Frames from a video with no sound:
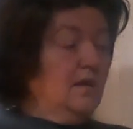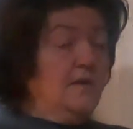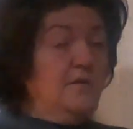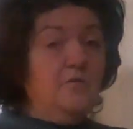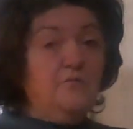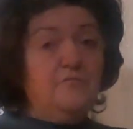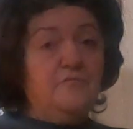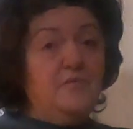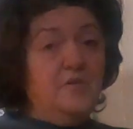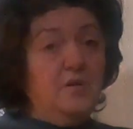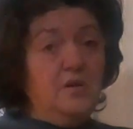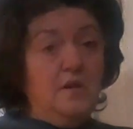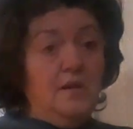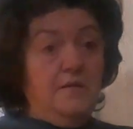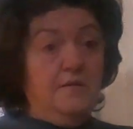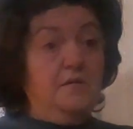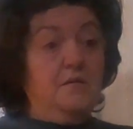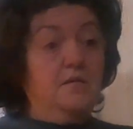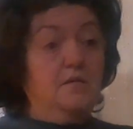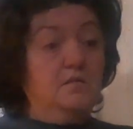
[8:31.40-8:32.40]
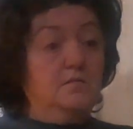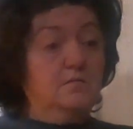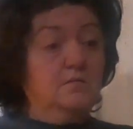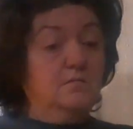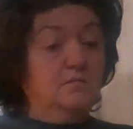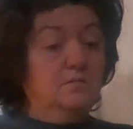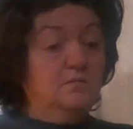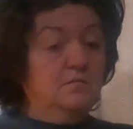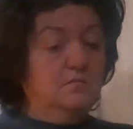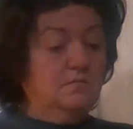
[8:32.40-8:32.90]
I don't feel like
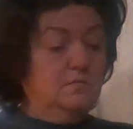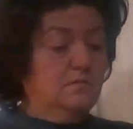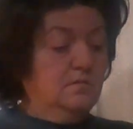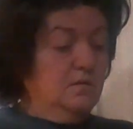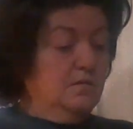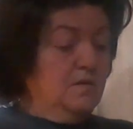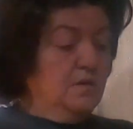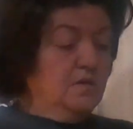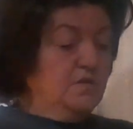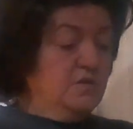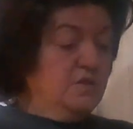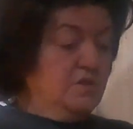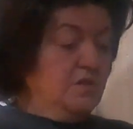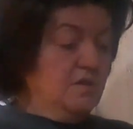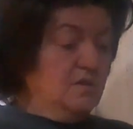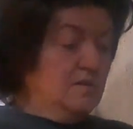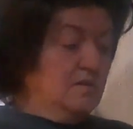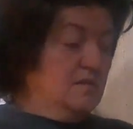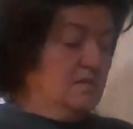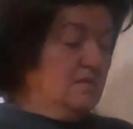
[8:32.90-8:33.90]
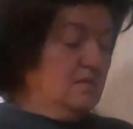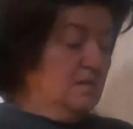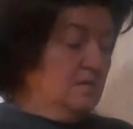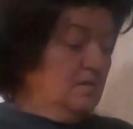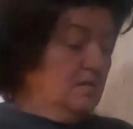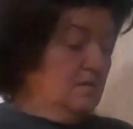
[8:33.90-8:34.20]
it. It's just.